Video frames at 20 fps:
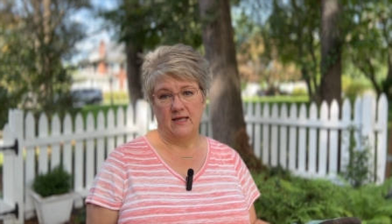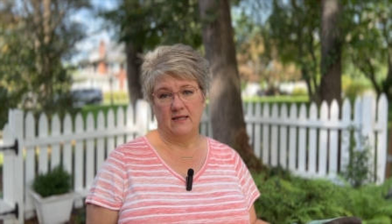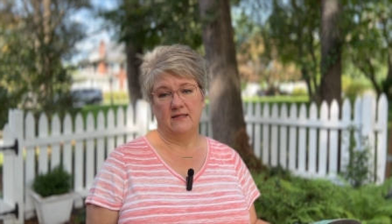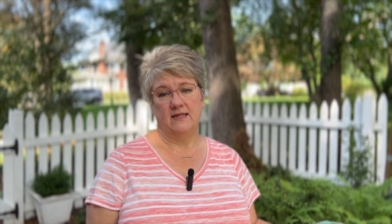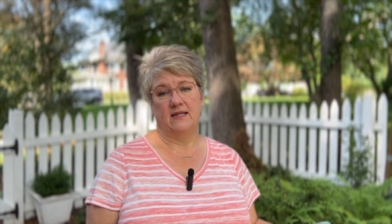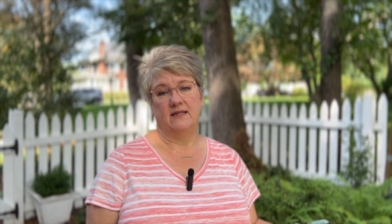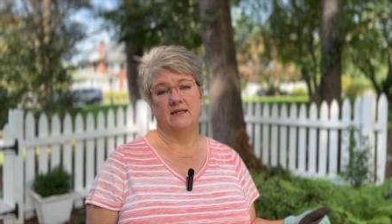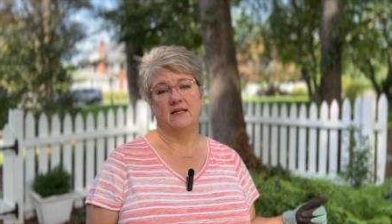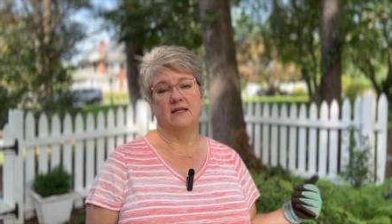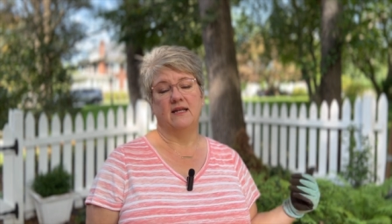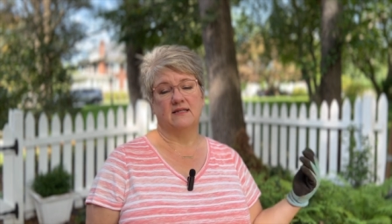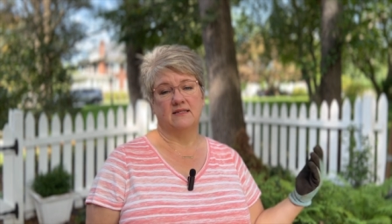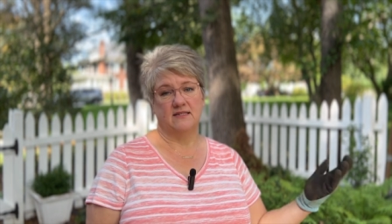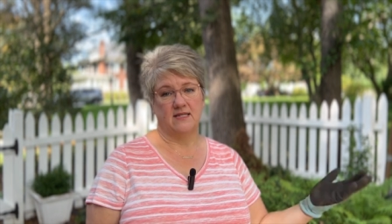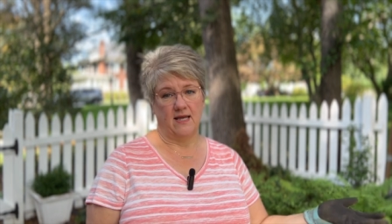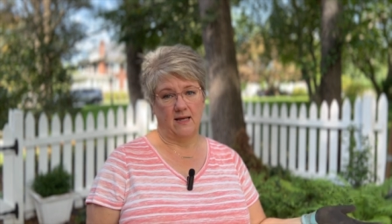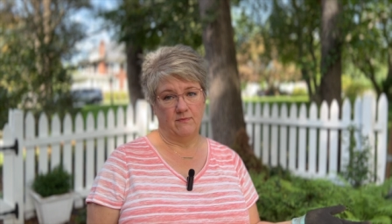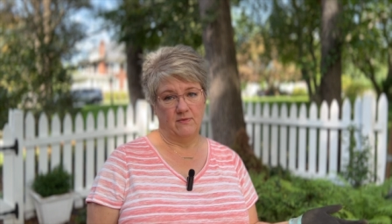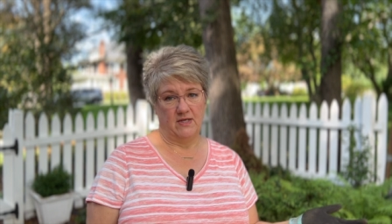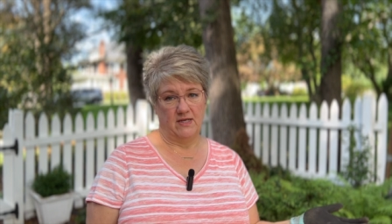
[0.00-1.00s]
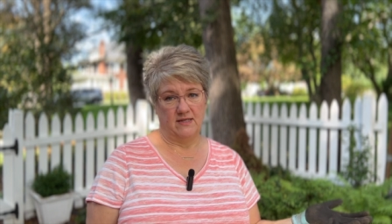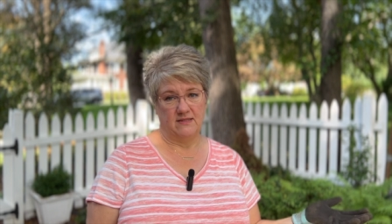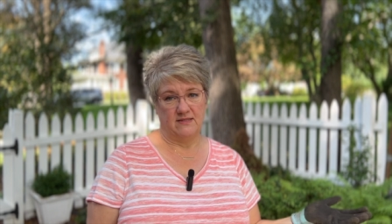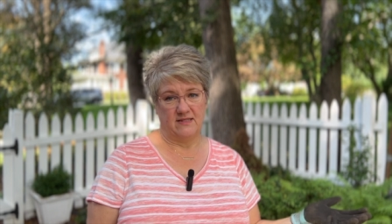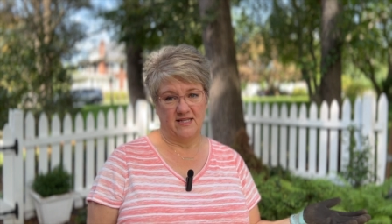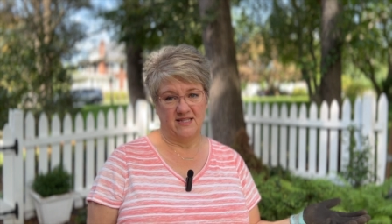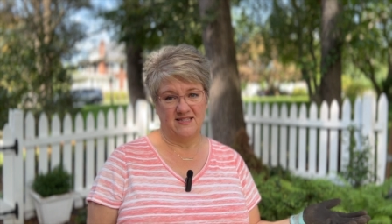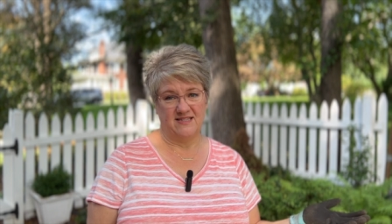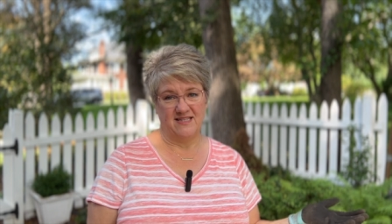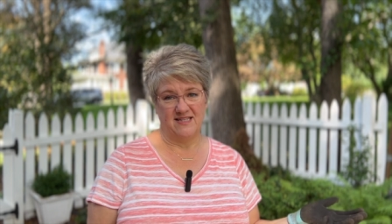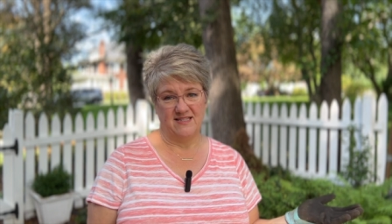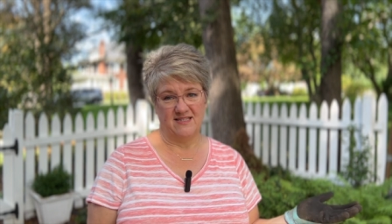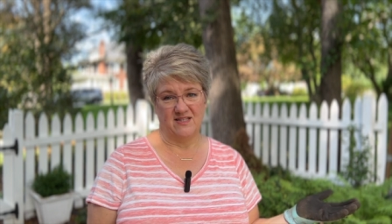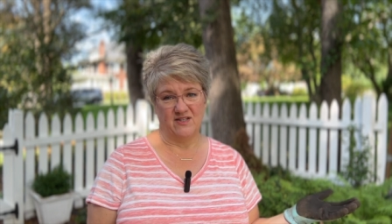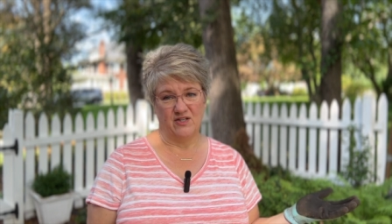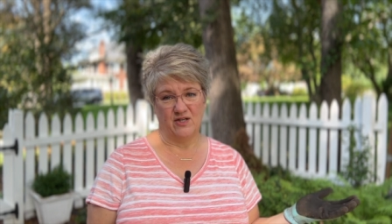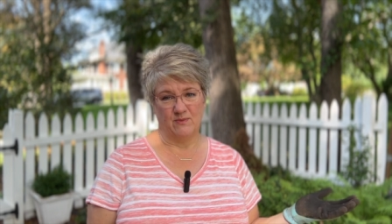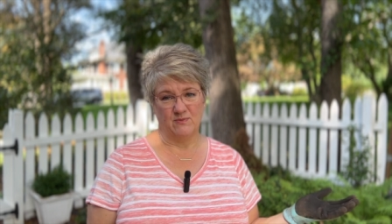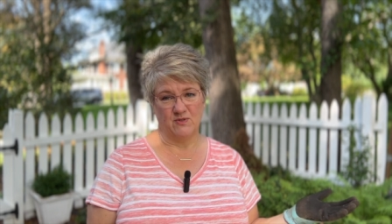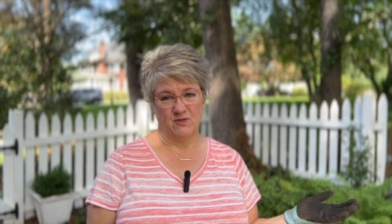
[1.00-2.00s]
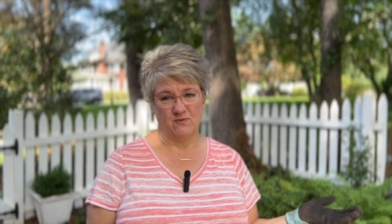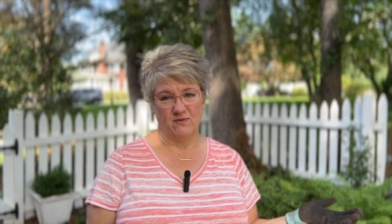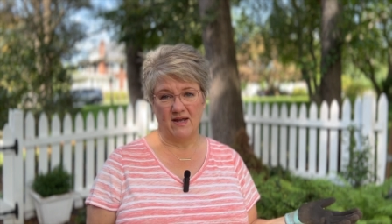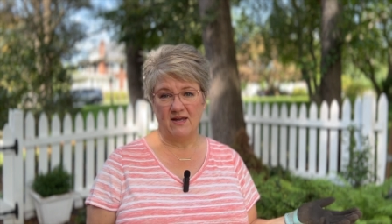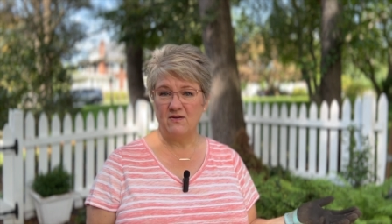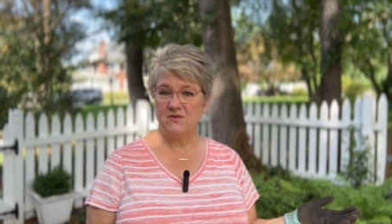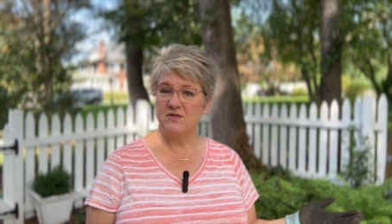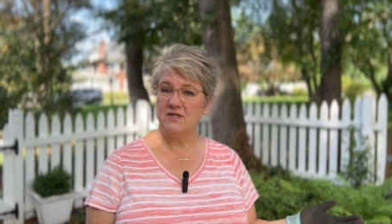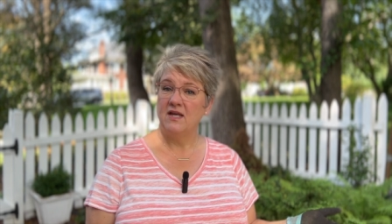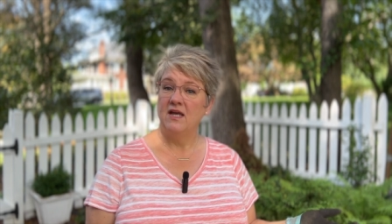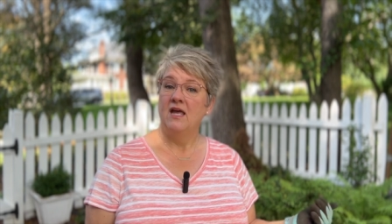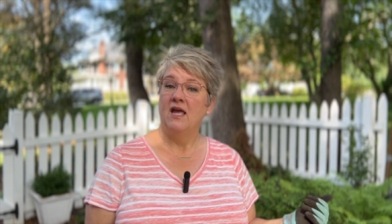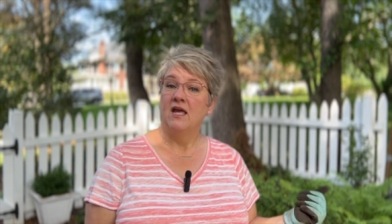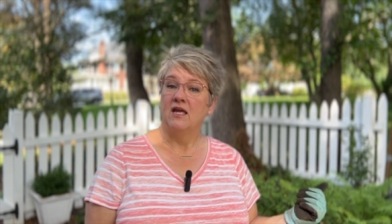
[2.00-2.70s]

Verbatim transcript: And then the next time the nesting season comes around,